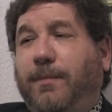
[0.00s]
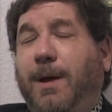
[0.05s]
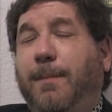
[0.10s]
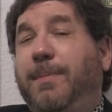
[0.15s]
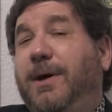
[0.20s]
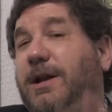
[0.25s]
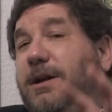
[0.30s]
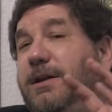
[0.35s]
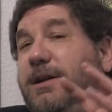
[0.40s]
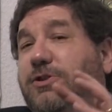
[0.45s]

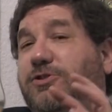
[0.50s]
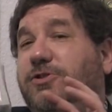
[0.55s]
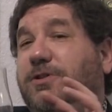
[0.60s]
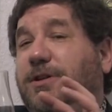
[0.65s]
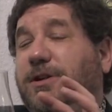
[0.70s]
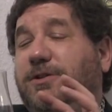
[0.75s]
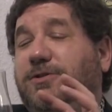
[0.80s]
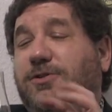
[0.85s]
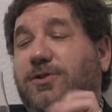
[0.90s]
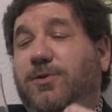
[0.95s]
But
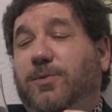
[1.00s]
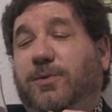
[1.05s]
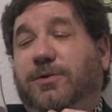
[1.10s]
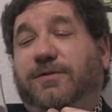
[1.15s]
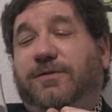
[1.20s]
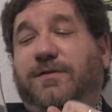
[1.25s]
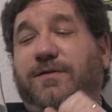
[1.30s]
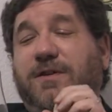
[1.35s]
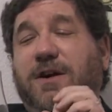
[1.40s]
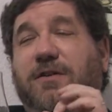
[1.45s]
initially, too, it was
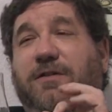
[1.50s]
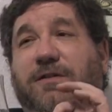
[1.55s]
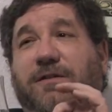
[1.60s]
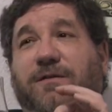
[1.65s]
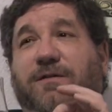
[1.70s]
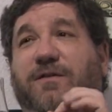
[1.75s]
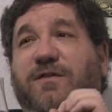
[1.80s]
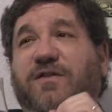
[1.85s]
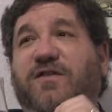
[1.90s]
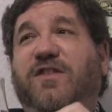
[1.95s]
very,
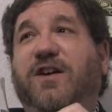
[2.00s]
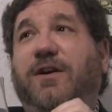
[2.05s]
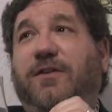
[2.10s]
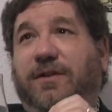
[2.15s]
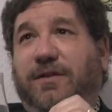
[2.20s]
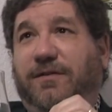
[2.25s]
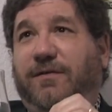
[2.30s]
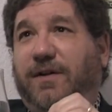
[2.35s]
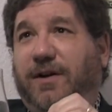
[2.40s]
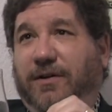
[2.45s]

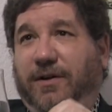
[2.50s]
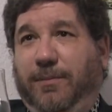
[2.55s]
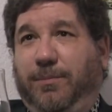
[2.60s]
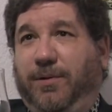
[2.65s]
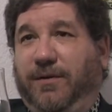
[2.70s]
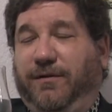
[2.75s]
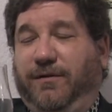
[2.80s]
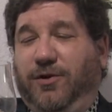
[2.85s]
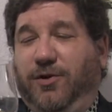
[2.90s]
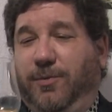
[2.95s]
very, very
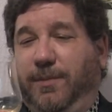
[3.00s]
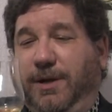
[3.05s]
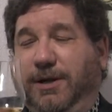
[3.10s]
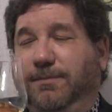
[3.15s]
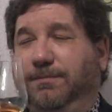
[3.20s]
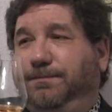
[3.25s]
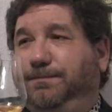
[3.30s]
perfumey.